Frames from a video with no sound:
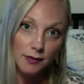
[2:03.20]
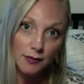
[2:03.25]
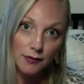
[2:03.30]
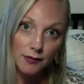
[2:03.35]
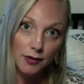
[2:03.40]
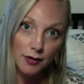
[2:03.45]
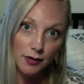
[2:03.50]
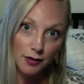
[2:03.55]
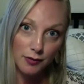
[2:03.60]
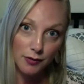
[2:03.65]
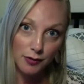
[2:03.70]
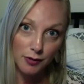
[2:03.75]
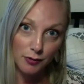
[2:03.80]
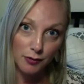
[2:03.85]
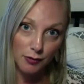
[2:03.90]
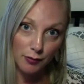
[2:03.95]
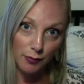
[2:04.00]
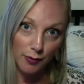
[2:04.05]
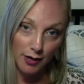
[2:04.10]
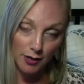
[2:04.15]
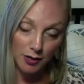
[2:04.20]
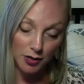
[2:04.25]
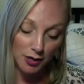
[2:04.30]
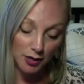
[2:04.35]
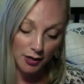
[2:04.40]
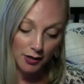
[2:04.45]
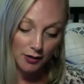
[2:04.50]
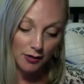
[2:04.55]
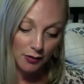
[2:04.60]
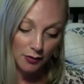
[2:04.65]
For those who are
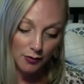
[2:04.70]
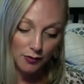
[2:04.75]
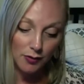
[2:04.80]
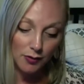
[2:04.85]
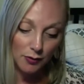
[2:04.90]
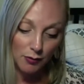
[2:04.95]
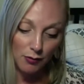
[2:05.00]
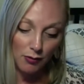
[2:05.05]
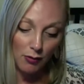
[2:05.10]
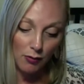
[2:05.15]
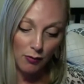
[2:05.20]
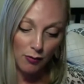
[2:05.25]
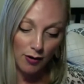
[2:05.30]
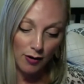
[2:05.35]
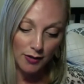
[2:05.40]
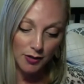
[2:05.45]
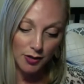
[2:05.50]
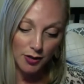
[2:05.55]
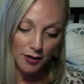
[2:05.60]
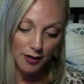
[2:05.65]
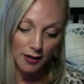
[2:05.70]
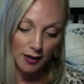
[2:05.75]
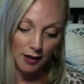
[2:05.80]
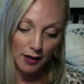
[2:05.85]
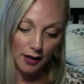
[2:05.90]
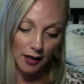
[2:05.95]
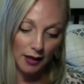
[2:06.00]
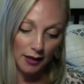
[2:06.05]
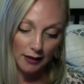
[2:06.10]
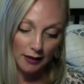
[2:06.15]
watching and those who are watching
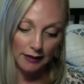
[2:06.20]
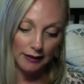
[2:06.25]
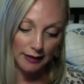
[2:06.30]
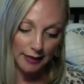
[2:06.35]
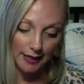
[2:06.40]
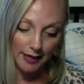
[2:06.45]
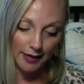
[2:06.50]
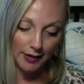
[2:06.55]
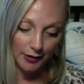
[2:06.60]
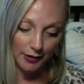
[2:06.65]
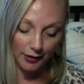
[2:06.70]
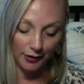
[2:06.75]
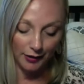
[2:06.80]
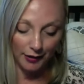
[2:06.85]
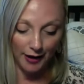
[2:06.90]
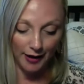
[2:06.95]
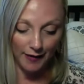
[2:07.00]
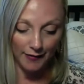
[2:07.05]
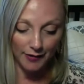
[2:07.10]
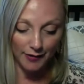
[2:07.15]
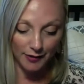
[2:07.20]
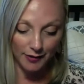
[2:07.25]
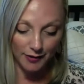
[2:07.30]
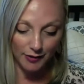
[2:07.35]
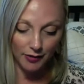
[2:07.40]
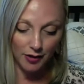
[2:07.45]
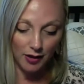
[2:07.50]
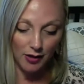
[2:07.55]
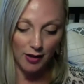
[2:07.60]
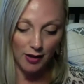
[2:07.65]
later after
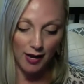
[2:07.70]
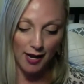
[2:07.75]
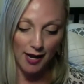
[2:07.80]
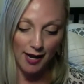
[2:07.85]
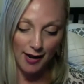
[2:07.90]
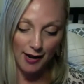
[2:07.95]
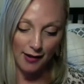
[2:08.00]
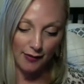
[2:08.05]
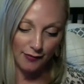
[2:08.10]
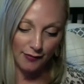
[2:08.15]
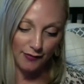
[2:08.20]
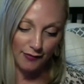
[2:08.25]
the live.